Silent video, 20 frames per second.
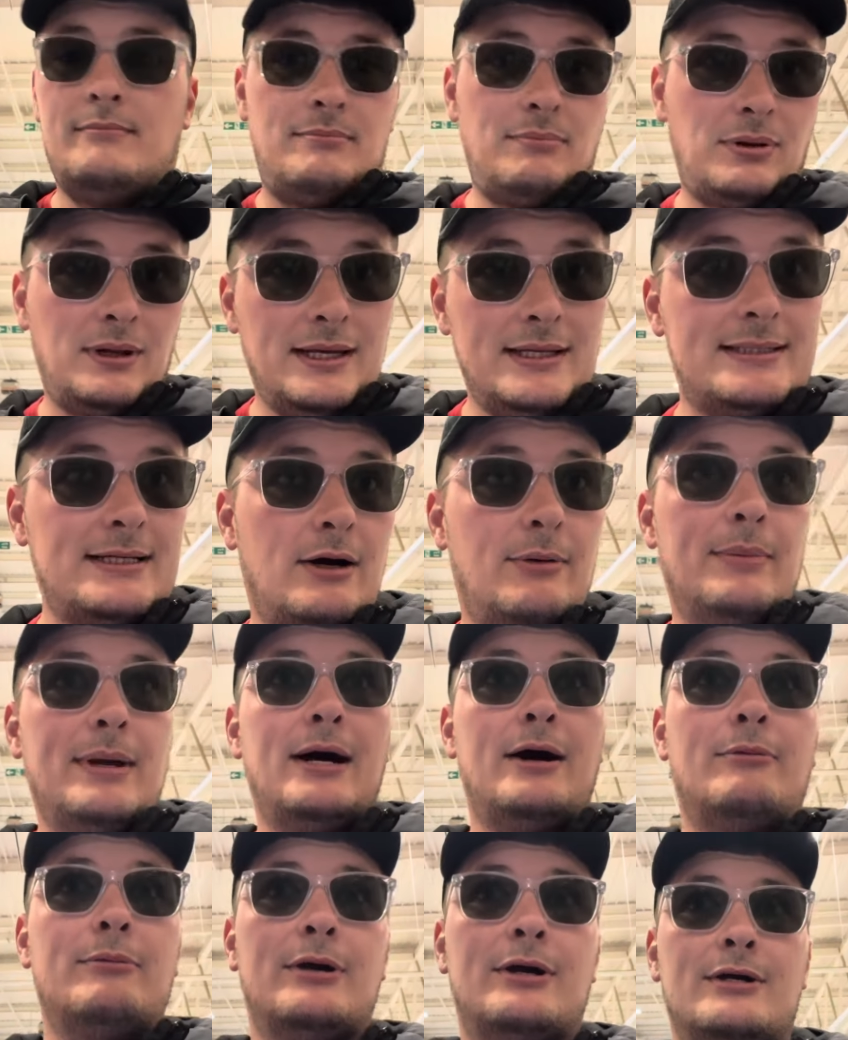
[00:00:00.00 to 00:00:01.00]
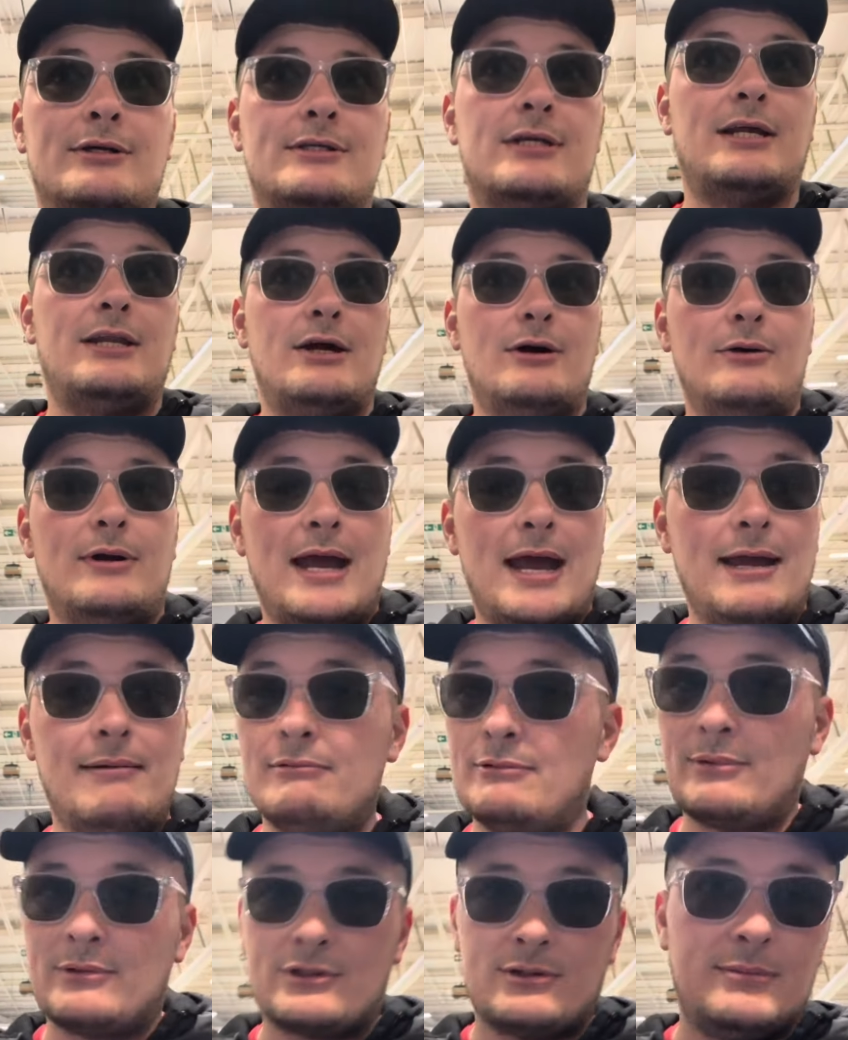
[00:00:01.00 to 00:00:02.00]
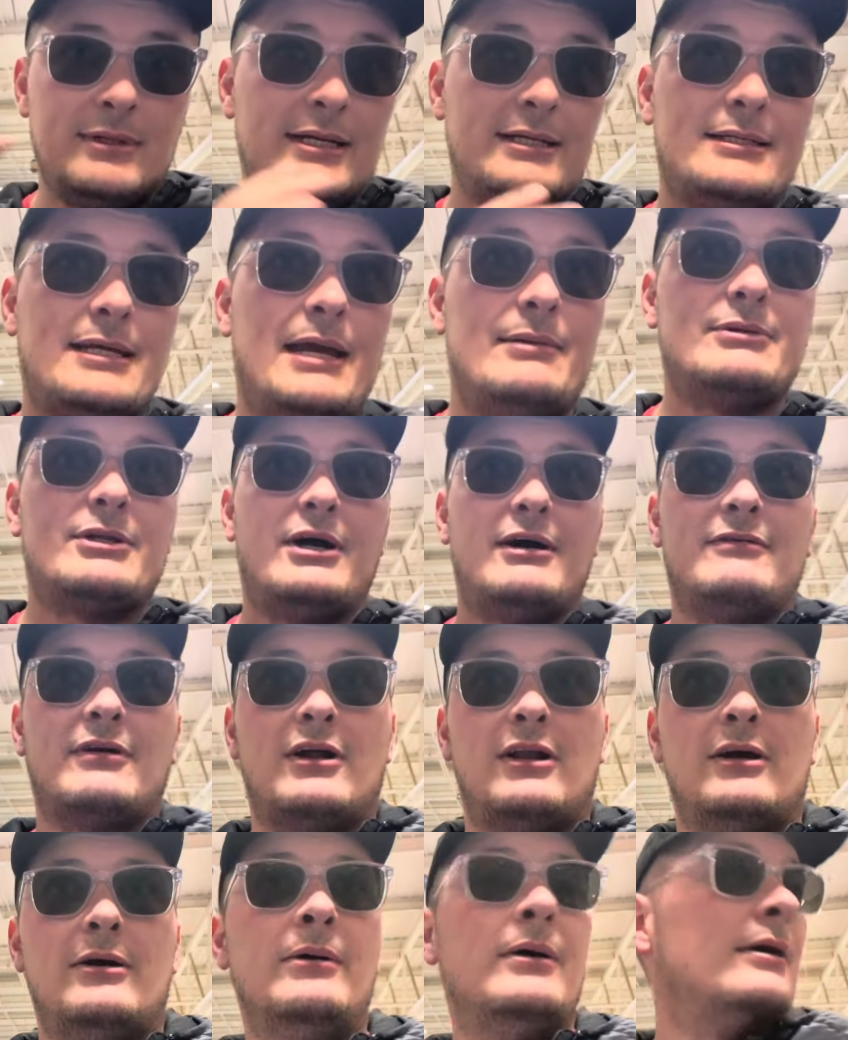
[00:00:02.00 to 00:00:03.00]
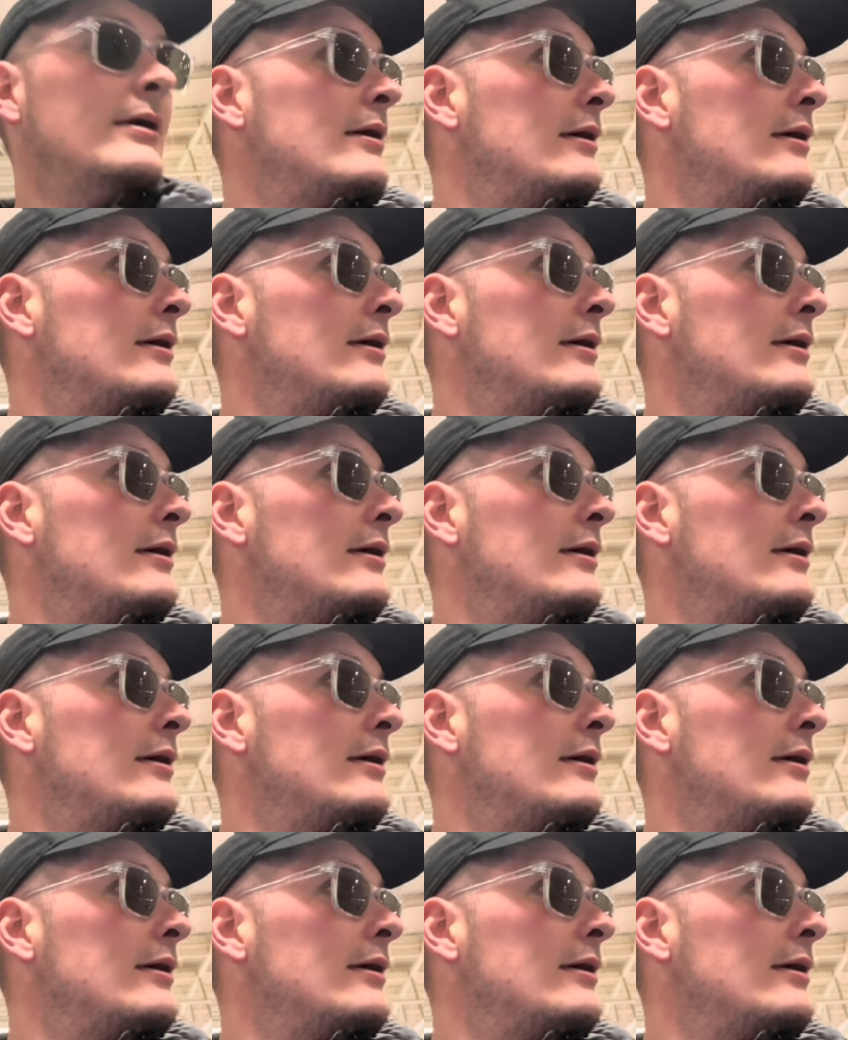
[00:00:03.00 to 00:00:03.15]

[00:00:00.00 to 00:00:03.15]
please help me out because I know games, but some of these games don't have a clue.